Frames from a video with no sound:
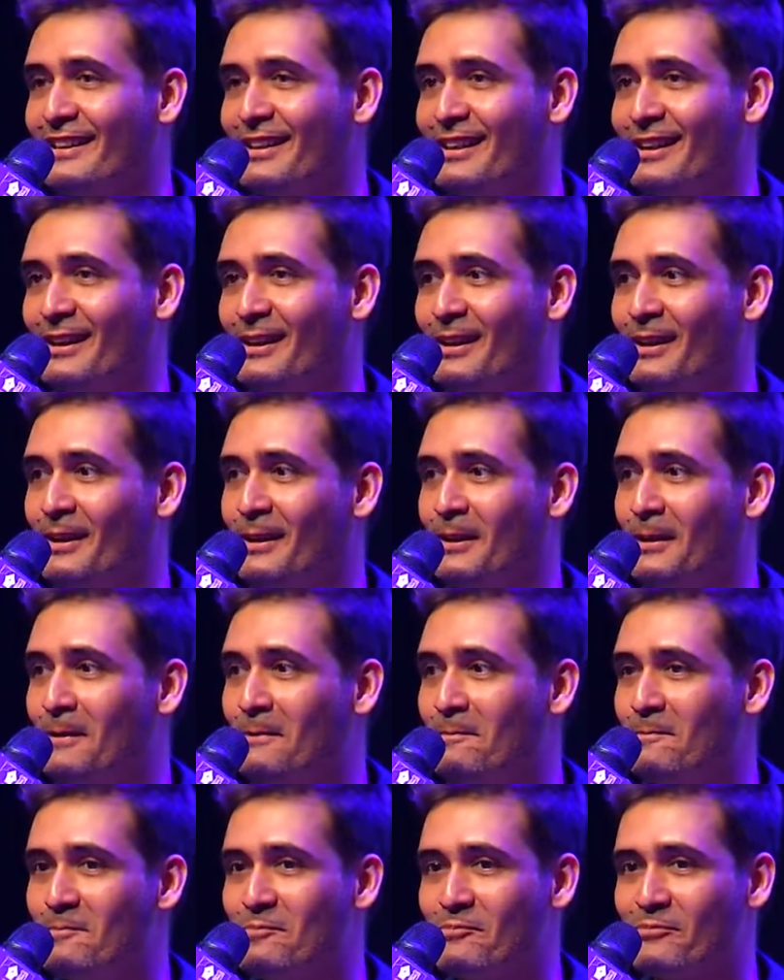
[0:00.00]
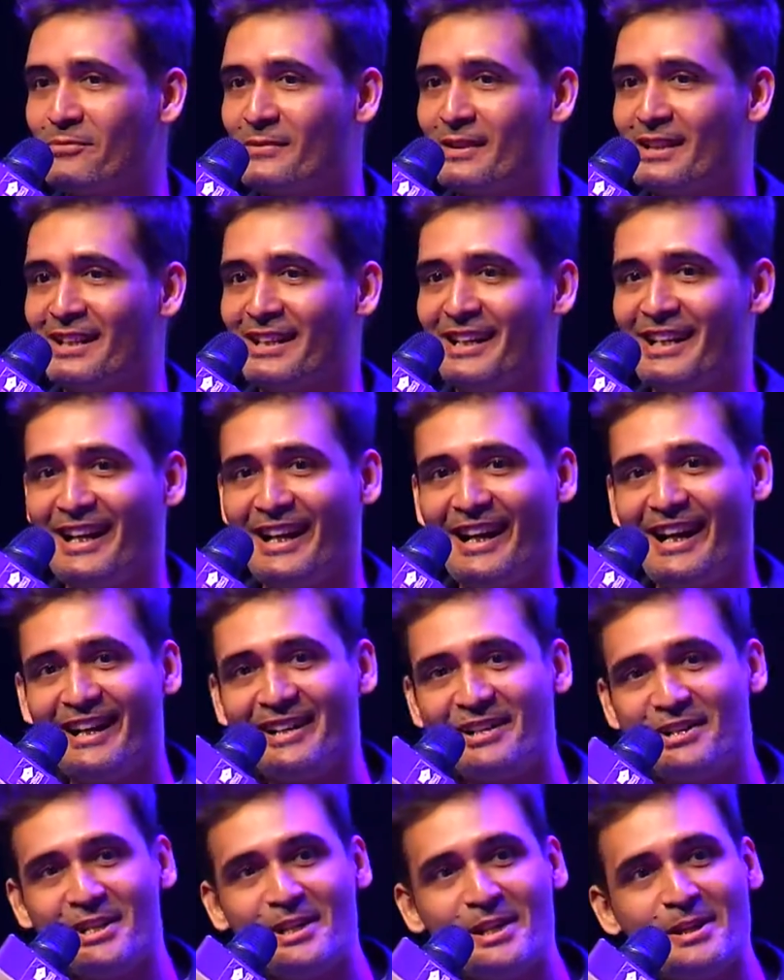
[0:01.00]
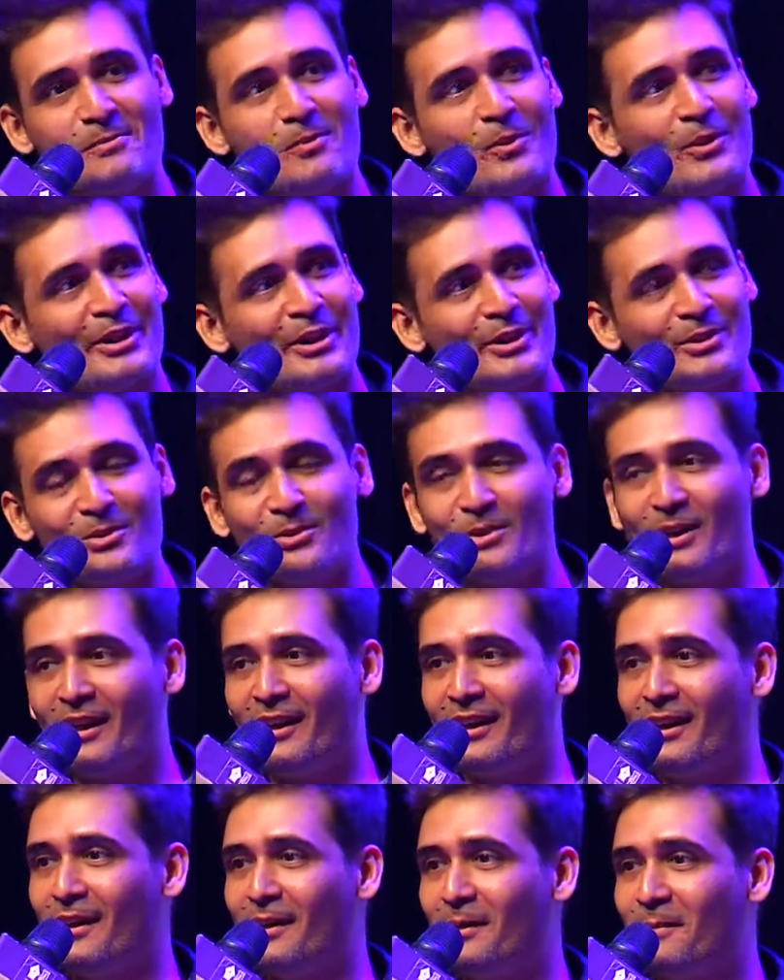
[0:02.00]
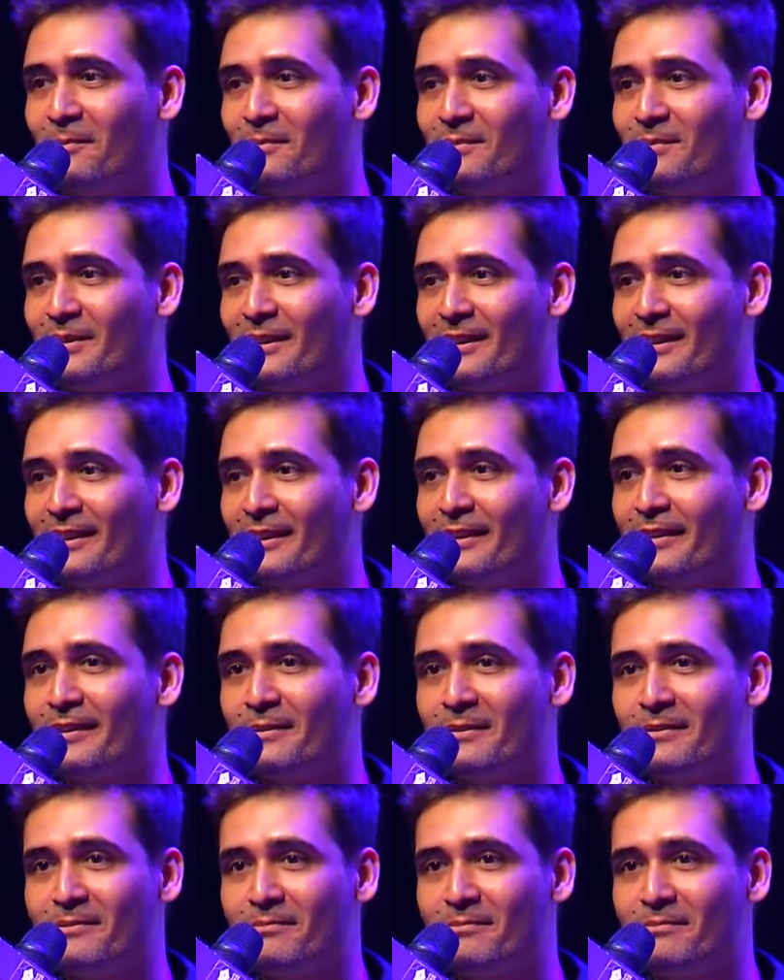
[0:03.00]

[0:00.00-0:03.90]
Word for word: Um, and she wanted to, um, her,